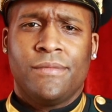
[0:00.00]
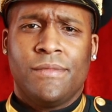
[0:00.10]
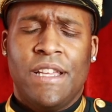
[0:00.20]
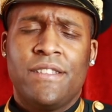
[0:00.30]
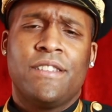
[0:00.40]

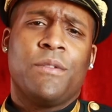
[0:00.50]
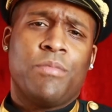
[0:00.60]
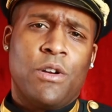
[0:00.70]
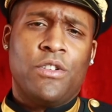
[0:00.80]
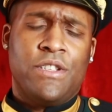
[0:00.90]
Is this a
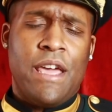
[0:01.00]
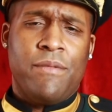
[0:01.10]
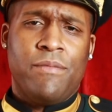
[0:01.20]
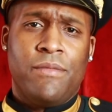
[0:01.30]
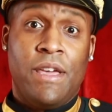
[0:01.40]
prototype?
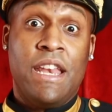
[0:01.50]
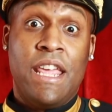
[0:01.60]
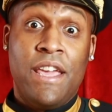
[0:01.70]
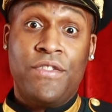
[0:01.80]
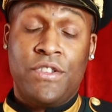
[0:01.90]
And
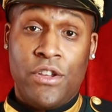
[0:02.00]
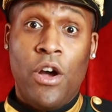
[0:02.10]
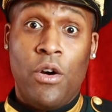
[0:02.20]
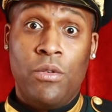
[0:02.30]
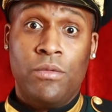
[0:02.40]
if
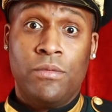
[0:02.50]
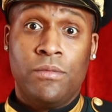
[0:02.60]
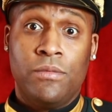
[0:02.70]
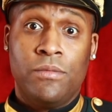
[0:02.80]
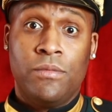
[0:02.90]
so,
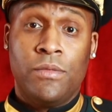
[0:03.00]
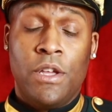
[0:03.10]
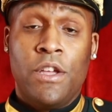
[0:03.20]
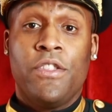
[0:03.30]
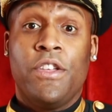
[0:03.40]

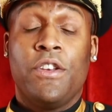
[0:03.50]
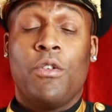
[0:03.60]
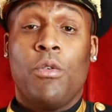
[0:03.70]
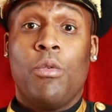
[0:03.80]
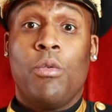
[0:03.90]
then
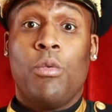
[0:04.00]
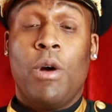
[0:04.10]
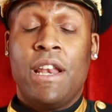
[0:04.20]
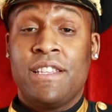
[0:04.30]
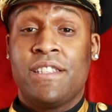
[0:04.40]

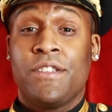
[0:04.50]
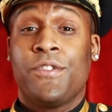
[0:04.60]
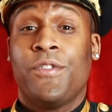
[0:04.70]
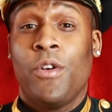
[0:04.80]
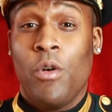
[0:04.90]
what is this
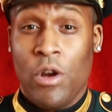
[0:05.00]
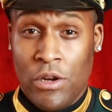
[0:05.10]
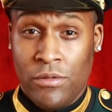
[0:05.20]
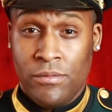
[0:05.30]
for?